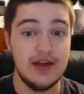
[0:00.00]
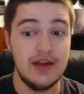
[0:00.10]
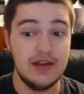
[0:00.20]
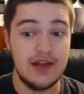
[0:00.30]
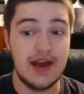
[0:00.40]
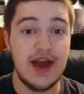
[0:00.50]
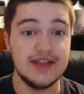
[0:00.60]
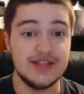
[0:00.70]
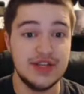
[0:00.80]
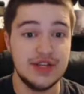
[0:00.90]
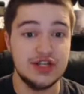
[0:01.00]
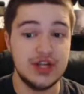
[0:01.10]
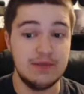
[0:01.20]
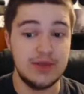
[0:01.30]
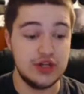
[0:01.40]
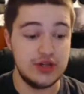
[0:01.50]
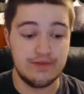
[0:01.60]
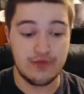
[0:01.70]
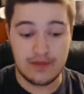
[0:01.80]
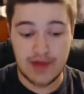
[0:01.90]
that IC
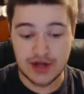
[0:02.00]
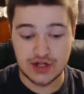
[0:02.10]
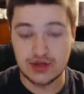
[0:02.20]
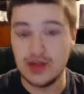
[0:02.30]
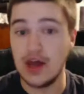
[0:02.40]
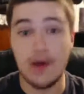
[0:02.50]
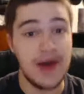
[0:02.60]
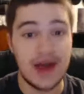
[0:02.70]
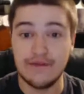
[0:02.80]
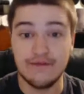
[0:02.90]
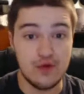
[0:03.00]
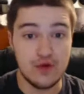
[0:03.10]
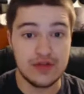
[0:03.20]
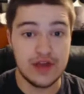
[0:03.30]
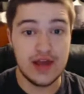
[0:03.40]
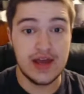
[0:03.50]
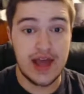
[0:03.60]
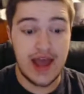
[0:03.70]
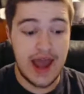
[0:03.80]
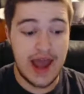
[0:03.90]
Championship rematch." They go back and forth,
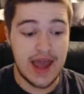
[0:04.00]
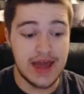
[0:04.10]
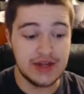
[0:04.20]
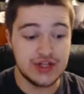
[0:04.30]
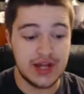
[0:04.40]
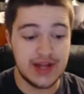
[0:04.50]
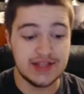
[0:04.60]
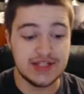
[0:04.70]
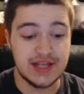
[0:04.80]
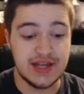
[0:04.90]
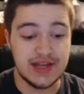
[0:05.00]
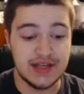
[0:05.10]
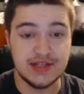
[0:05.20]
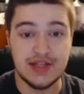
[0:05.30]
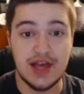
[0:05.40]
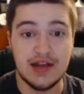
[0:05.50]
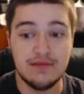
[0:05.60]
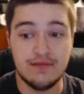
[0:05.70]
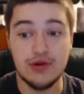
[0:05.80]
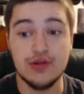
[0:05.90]
and Shane says that
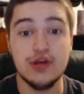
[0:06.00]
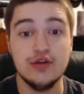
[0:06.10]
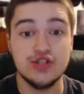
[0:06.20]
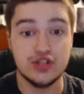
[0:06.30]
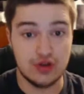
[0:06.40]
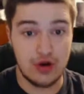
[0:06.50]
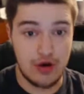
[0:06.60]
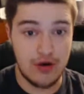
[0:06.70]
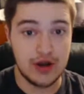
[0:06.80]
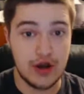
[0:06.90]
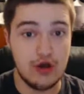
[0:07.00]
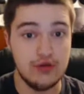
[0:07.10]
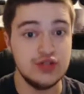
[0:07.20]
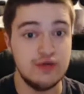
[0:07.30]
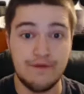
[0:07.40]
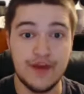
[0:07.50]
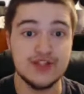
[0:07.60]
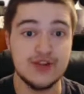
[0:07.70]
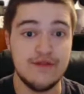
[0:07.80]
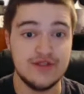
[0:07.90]
both Cesaro and Owens will
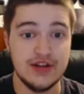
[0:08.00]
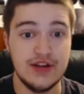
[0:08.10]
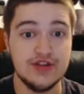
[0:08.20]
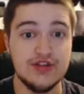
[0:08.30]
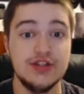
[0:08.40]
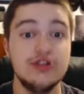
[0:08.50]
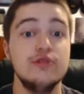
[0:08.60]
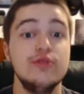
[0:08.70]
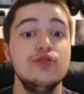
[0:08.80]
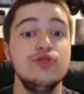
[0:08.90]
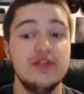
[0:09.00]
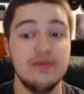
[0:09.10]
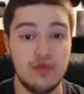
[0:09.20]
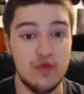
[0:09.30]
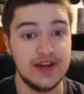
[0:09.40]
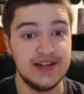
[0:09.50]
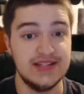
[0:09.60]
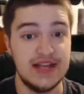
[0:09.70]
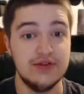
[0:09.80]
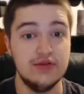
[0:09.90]
face off tonight to determine who the number one
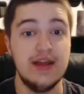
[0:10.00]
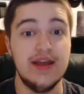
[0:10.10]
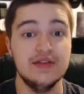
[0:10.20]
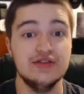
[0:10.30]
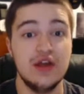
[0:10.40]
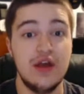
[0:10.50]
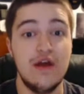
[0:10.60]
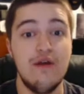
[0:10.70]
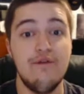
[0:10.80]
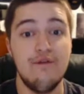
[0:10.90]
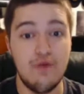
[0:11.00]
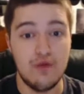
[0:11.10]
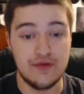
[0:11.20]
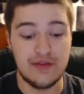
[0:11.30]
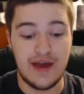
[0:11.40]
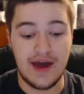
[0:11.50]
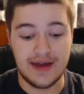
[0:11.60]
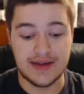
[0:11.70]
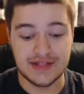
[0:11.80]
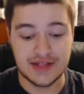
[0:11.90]
contender is for the
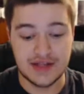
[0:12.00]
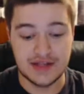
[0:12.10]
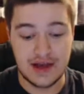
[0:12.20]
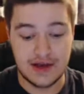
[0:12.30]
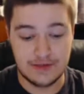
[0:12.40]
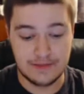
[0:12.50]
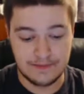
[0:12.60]
IC title.